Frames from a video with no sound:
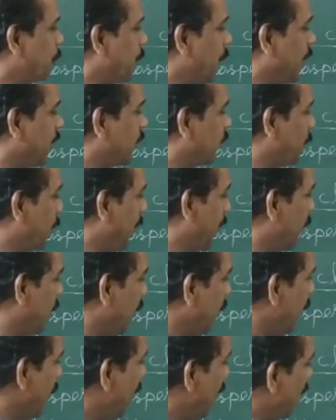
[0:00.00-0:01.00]

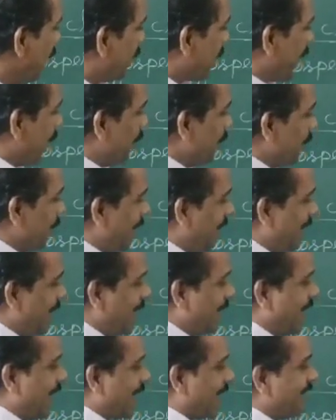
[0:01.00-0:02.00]
Prospero. From
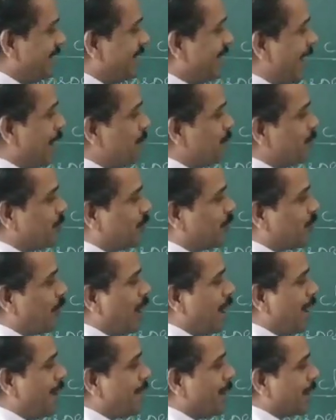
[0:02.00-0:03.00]
here he jumps
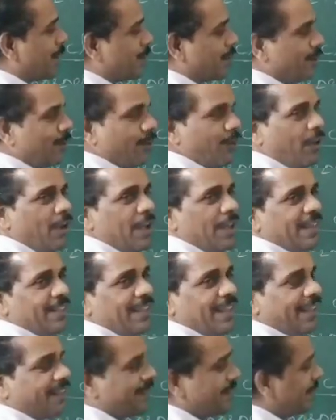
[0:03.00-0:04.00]
over to
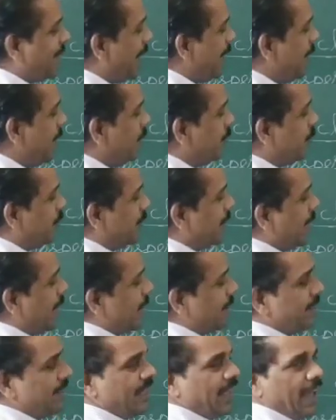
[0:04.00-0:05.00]
this side to
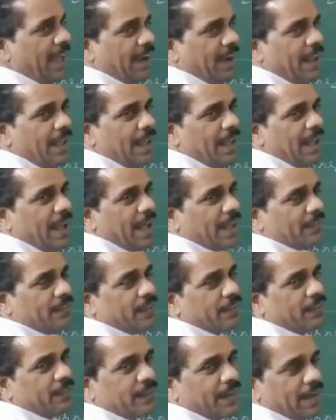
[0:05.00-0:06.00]
get their
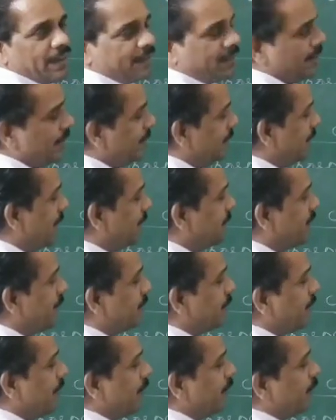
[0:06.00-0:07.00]
assistance, the
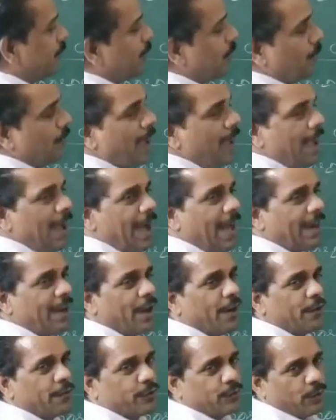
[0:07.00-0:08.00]
assistance of
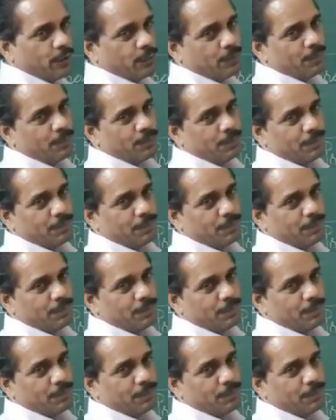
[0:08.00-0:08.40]
Alonso.